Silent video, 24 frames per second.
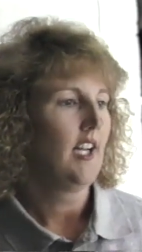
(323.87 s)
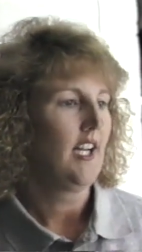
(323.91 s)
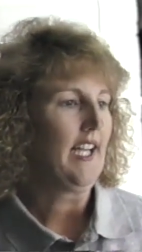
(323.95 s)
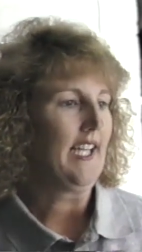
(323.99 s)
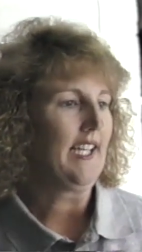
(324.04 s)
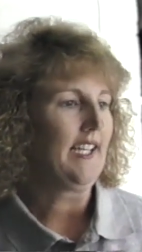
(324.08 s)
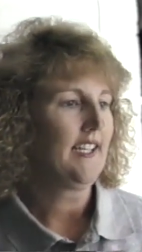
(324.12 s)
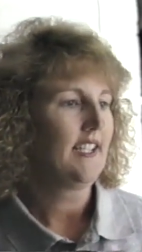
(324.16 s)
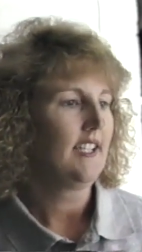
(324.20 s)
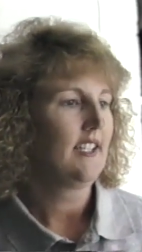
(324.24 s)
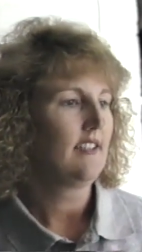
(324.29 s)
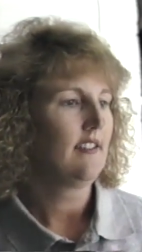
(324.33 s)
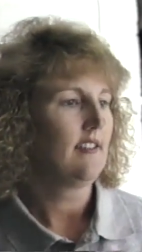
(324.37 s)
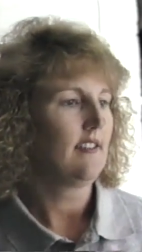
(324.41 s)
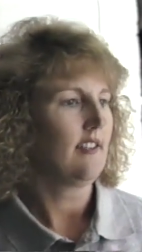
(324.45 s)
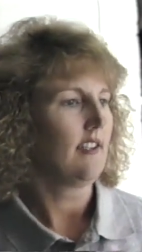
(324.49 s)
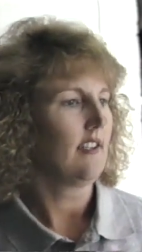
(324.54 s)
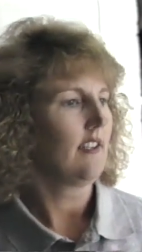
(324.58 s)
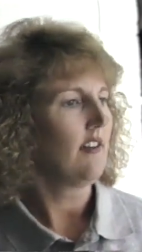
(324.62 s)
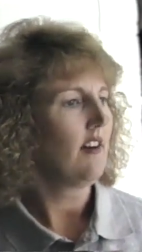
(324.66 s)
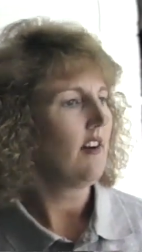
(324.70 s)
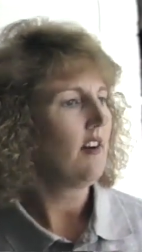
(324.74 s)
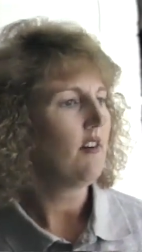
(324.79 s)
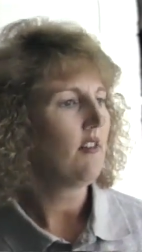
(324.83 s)
and kids
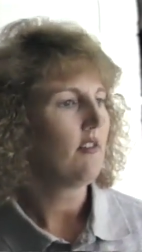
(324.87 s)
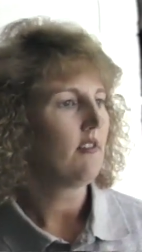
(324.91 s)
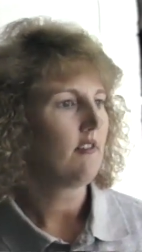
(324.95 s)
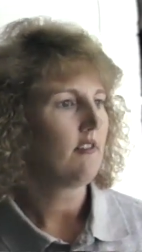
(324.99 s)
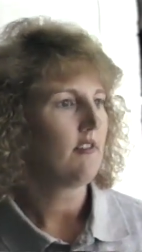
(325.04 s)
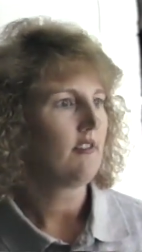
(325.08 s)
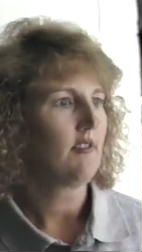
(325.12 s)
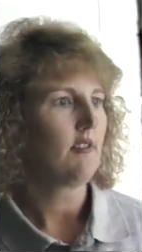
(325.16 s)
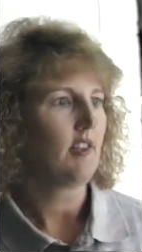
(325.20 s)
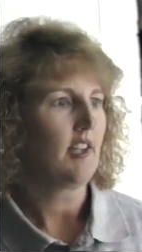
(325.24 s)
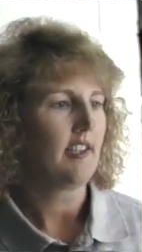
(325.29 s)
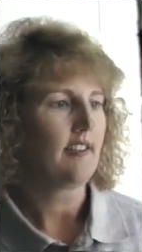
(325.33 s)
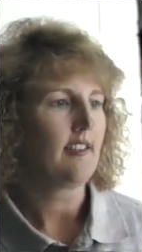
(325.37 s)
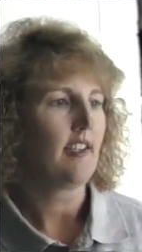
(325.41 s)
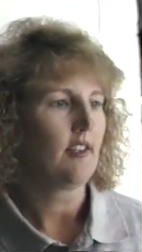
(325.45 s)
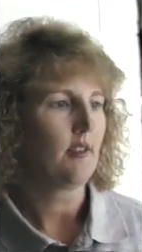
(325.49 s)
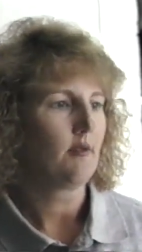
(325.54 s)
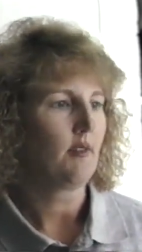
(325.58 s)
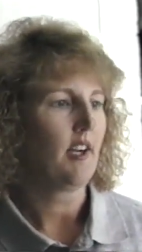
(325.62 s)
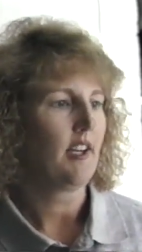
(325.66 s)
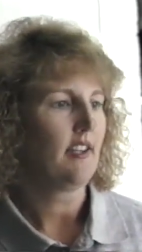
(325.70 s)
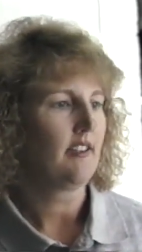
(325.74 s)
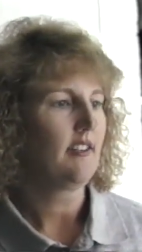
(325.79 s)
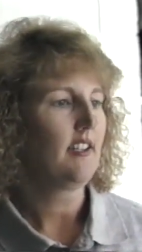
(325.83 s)
think, oh, they say the
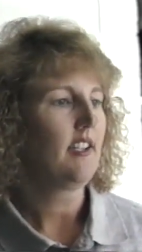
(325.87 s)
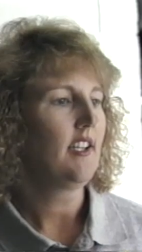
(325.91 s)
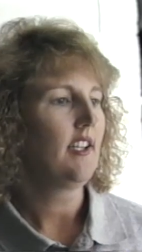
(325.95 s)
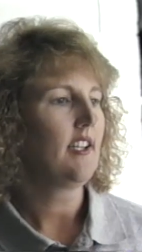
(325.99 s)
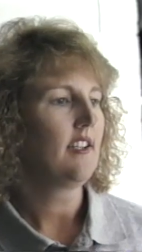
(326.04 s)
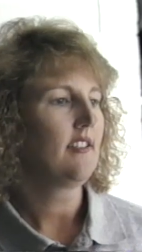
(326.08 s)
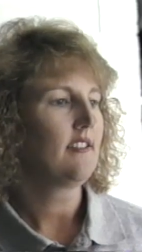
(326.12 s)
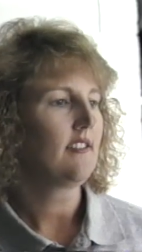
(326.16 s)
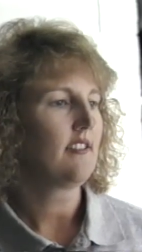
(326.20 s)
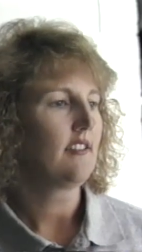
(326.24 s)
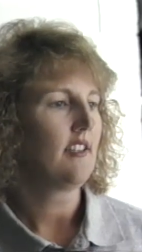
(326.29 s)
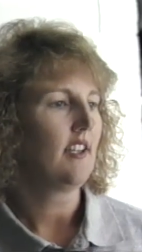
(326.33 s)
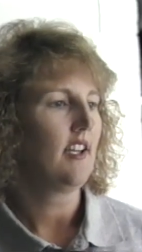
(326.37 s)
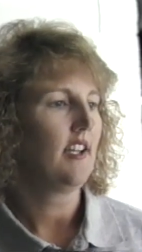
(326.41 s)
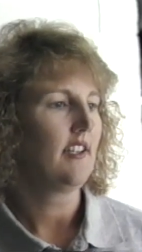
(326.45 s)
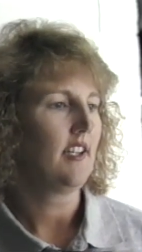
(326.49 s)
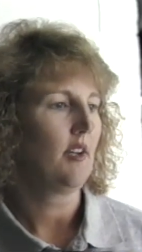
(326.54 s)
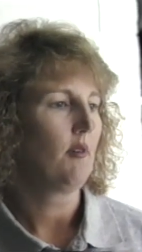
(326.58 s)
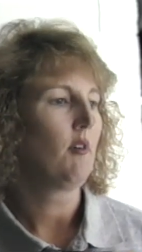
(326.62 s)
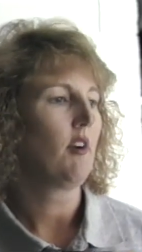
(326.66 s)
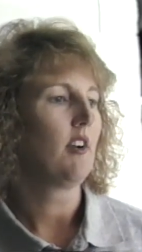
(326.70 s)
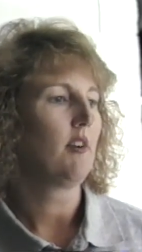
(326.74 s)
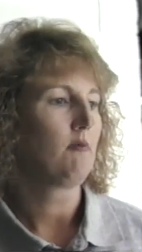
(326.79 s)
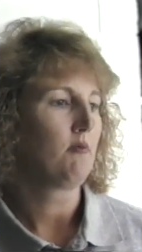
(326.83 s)
right things, and
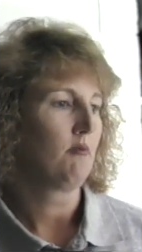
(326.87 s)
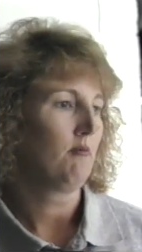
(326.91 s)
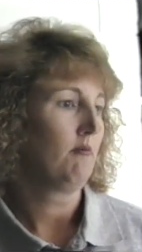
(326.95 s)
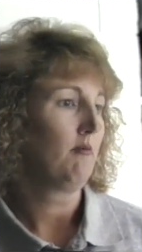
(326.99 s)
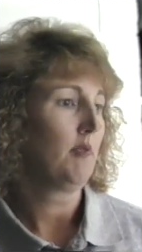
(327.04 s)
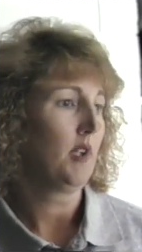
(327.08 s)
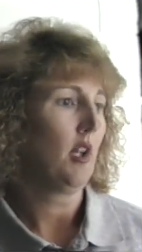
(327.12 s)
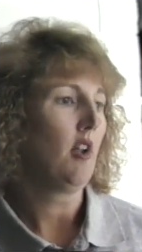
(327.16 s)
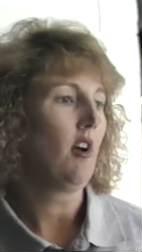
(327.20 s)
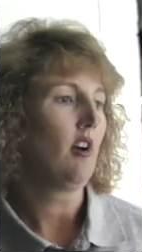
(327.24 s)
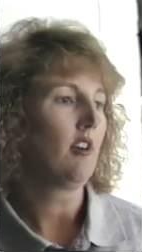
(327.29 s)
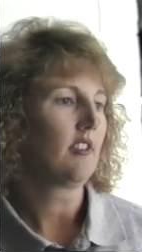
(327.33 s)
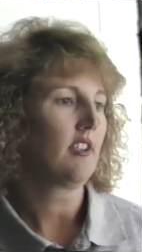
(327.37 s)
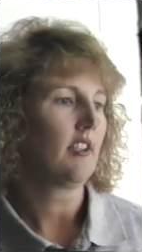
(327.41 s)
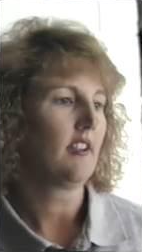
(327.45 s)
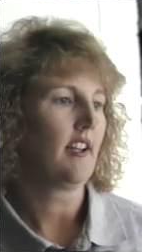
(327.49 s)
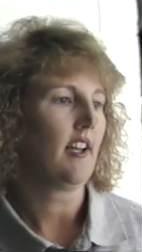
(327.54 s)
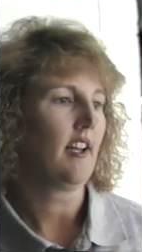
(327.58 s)
they want to belong to